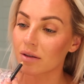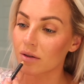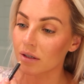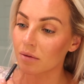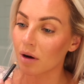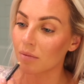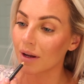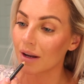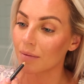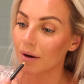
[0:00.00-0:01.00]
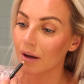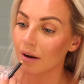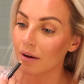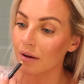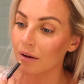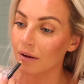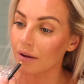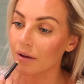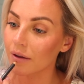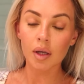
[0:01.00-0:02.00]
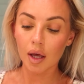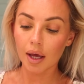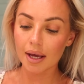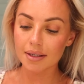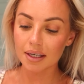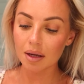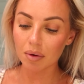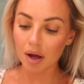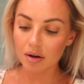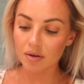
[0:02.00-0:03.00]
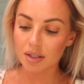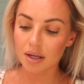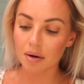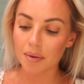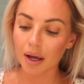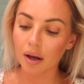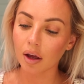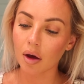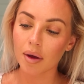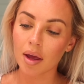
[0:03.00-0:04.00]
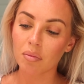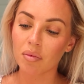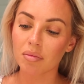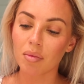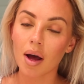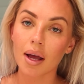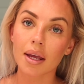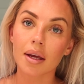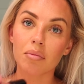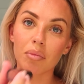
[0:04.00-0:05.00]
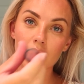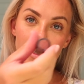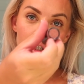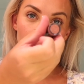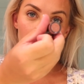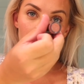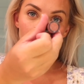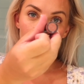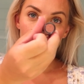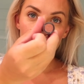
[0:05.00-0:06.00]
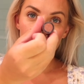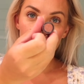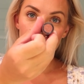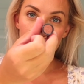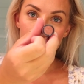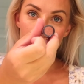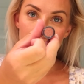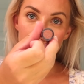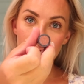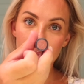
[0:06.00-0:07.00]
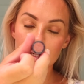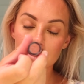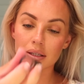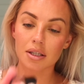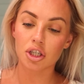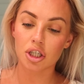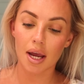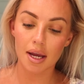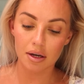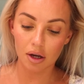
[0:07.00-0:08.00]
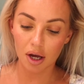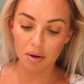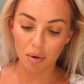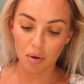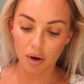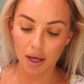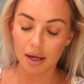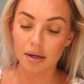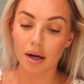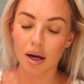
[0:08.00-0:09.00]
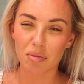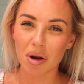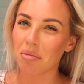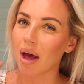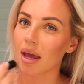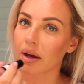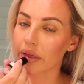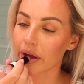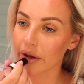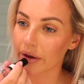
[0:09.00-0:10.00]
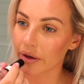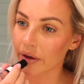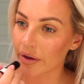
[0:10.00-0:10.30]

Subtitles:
So I'm just gonna put on my lip liner. Okay, so lip liner is done. I'm then gonna go in with my Body Shop nude lipstick. This is shade Cove Orchid, number 8, I think.